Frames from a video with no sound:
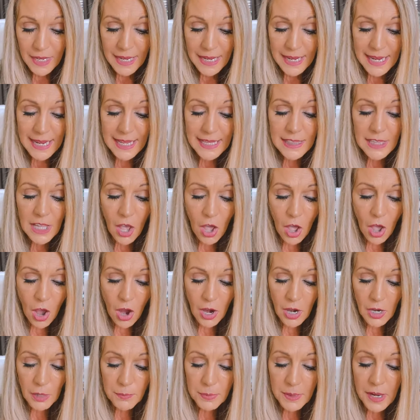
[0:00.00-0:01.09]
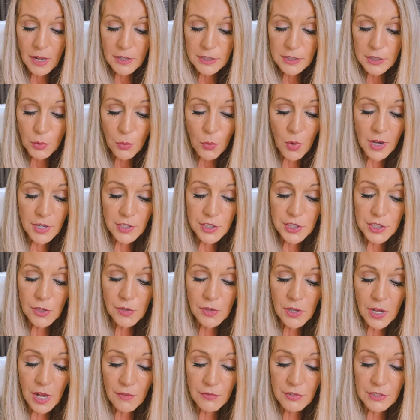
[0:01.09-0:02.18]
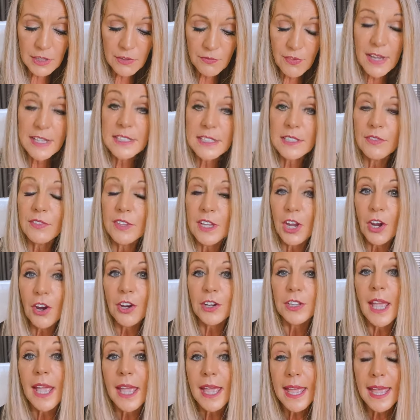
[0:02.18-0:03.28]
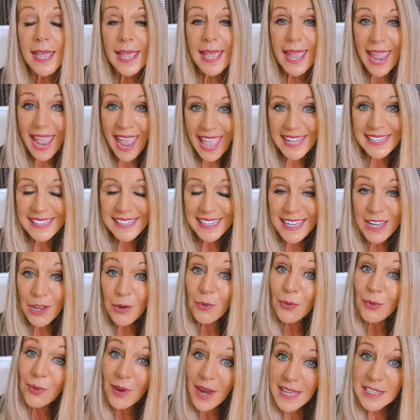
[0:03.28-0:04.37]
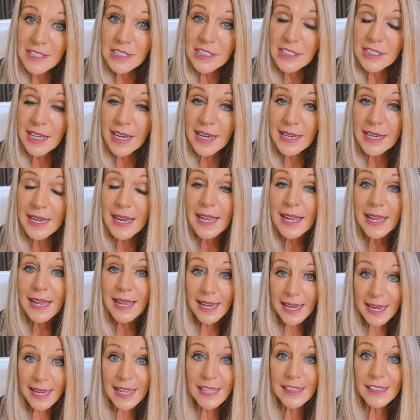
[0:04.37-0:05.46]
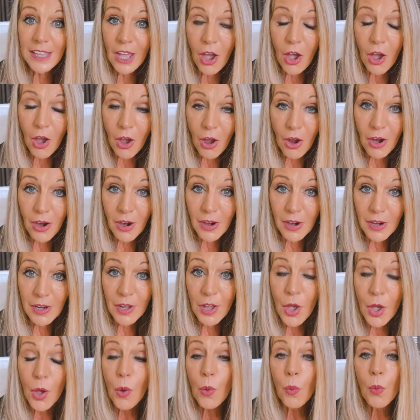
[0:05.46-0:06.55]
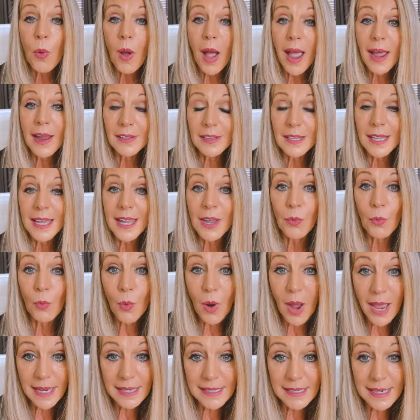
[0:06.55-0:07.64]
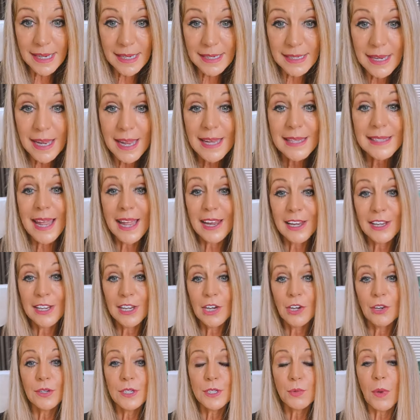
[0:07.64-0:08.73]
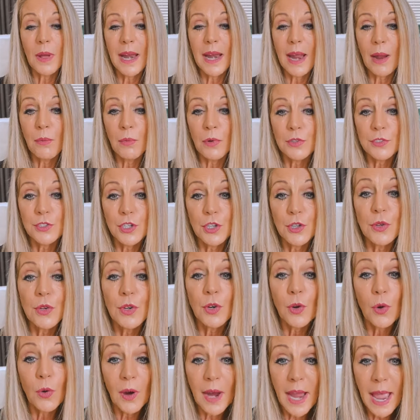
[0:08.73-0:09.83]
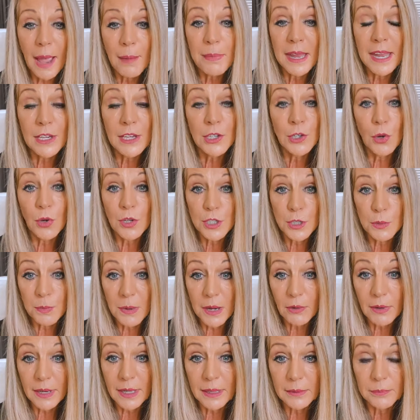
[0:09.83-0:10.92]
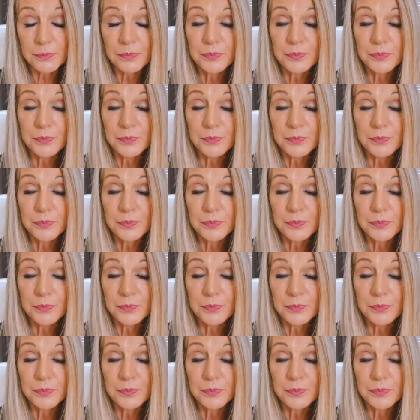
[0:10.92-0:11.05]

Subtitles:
in the ark because the water still covered the face of the earth. And it rested in the ark while it waited. Now here's what I want you to grab in your spirit.